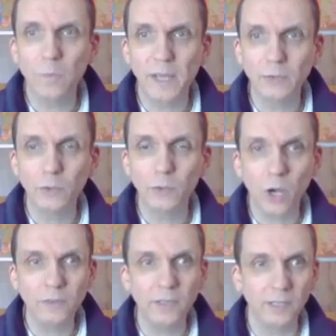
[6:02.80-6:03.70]
back to
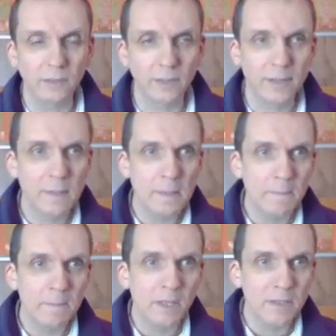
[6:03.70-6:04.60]
Godhead,
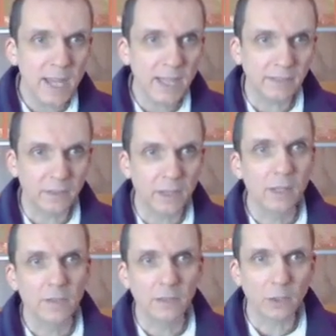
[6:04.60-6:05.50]
then
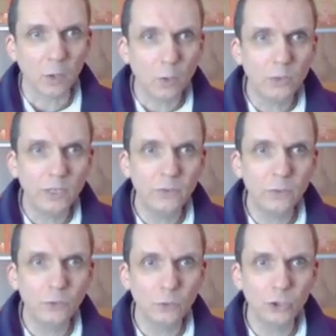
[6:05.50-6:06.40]
the only
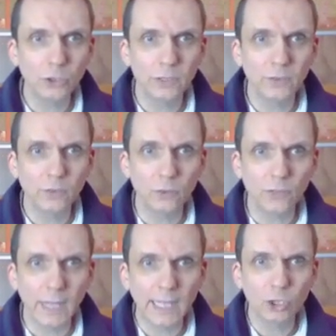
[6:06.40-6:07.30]
solution is to
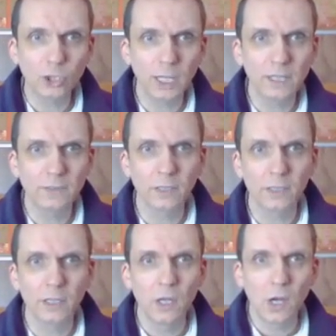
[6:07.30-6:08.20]
take
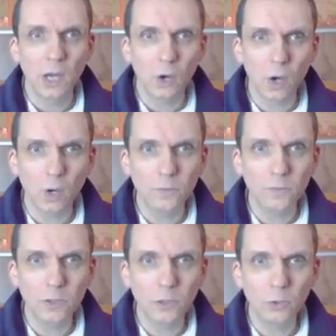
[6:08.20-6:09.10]
shelter of
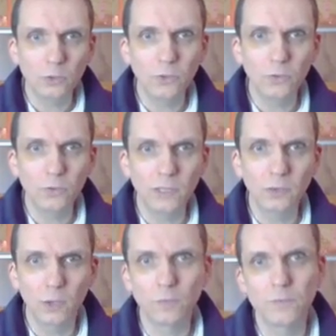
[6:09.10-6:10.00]
the lotus
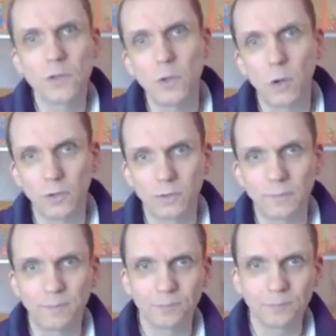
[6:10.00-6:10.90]
feet of the Lord.
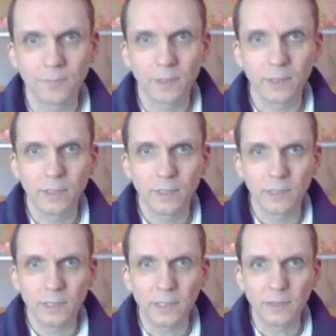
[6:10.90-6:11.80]

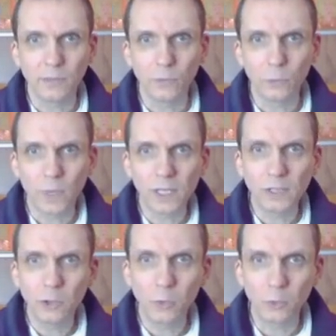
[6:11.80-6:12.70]
It is well
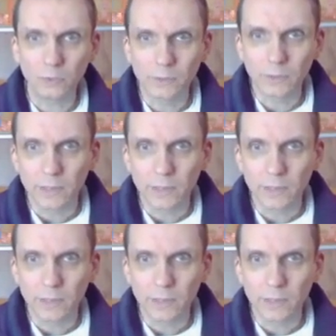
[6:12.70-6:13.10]
known